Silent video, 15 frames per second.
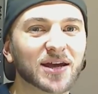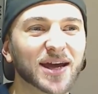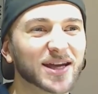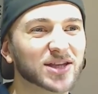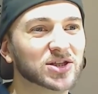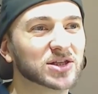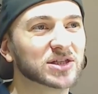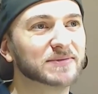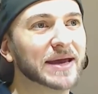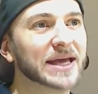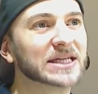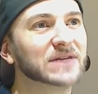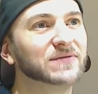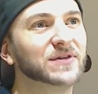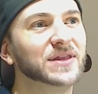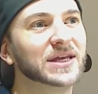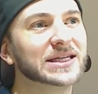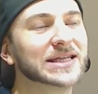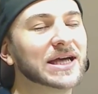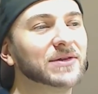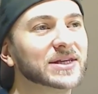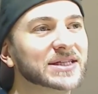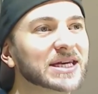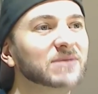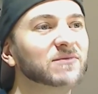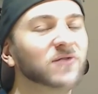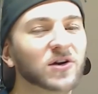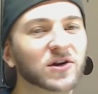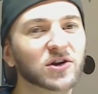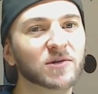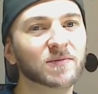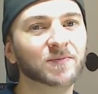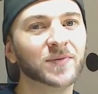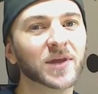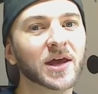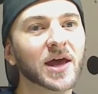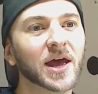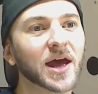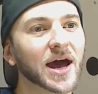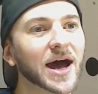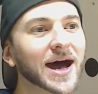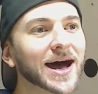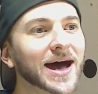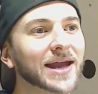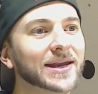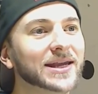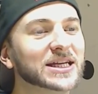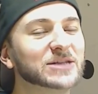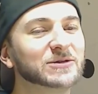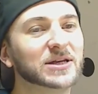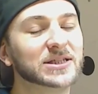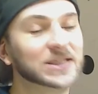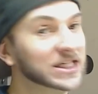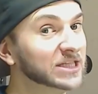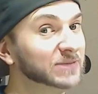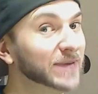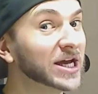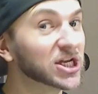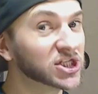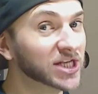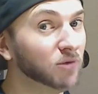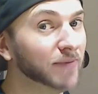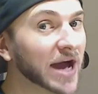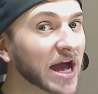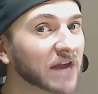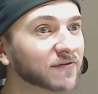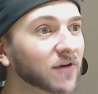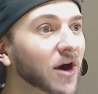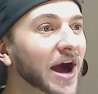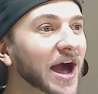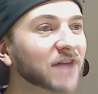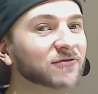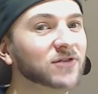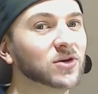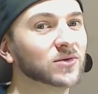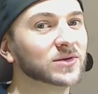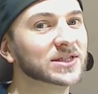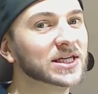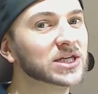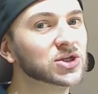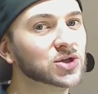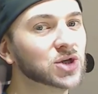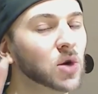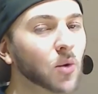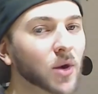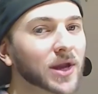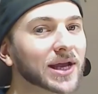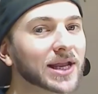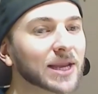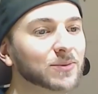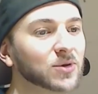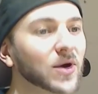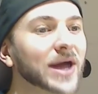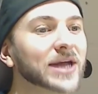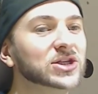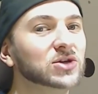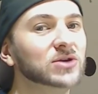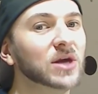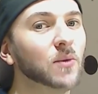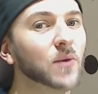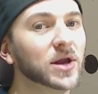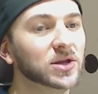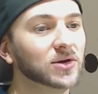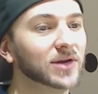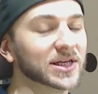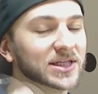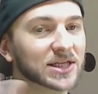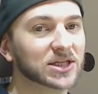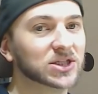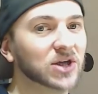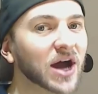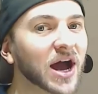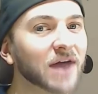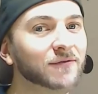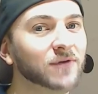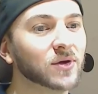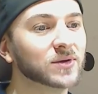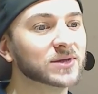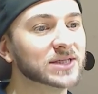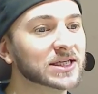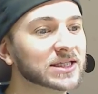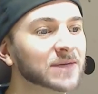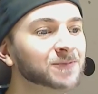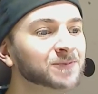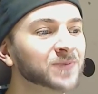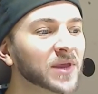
It just makes everything sound the same volume, and it's especially bad for high frequencies. You don't want to clip your head unit when you're listening to your high frequencies.